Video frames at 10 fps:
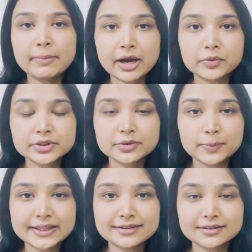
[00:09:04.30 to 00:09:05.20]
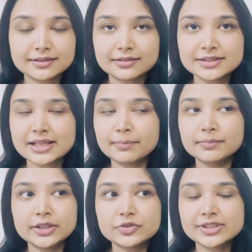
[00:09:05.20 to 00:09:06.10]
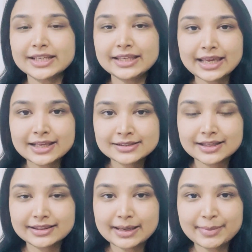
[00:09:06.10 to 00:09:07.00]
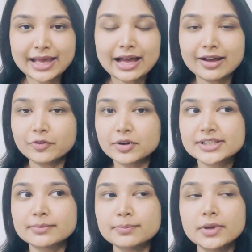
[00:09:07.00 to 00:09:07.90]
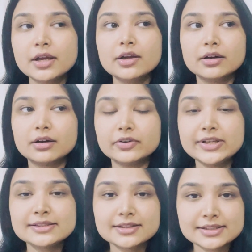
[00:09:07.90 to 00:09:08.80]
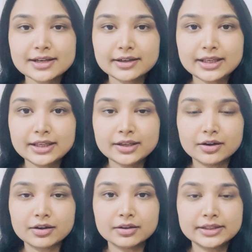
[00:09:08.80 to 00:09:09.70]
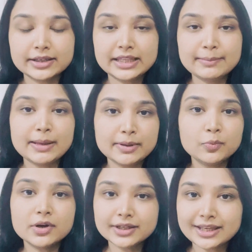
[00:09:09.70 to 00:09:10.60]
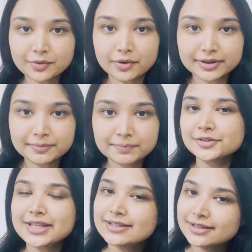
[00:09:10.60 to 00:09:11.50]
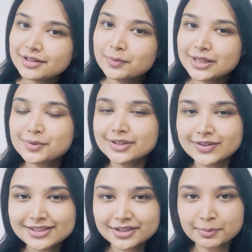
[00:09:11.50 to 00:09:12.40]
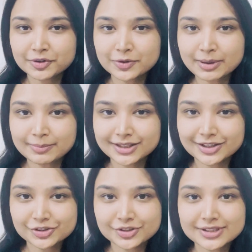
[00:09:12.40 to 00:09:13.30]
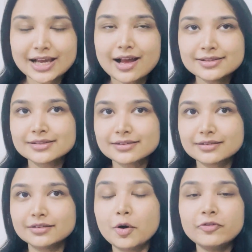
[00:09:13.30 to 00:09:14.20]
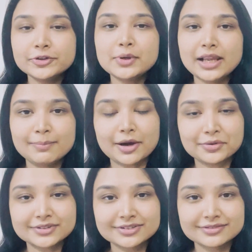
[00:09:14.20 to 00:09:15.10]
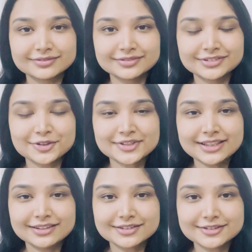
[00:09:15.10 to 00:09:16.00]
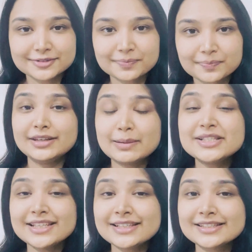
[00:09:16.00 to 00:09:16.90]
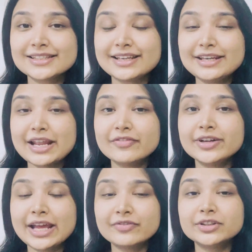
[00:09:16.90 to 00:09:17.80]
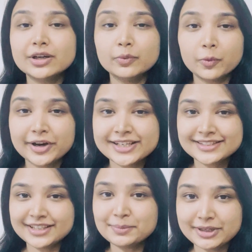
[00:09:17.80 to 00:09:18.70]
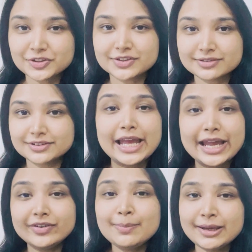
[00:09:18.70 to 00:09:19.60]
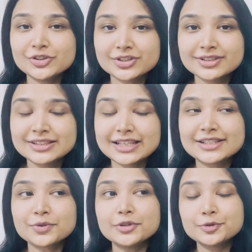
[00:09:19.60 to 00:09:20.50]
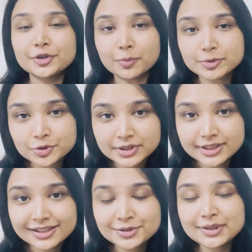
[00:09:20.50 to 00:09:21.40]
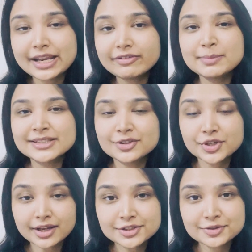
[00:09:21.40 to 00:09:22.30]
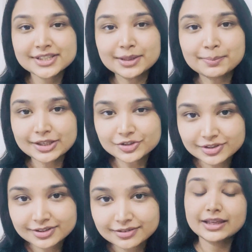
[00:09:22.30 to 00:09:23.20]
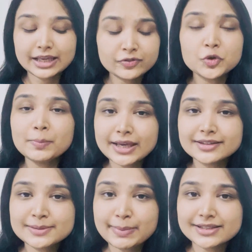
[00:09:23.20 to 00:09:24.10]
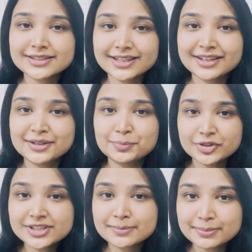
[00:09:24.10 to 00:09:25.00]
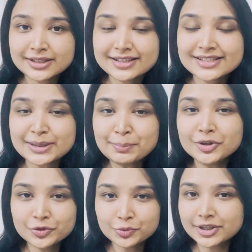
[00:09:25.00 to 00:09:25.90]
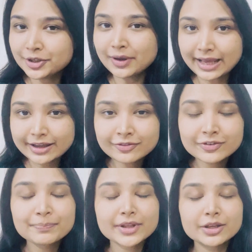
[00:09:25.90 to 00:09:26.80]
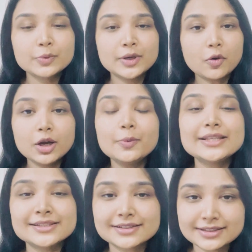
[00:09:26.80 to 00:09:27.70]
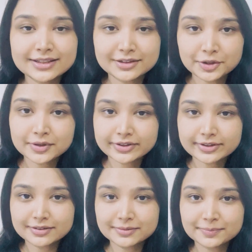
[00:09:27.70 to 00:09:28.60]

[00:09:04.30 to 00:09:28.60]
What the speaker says: out with some interesting case that they may have, or some research study that they may be working on. So that's another way to increase the number of your publications. Ask, offer to help out to your seniors. Number six, never ever avoid seeing a patient. Every patient is also an opportunity, so never miss the chance to see a patient. If you make this basic principle a simple rule in your life, you will always succeed in your career.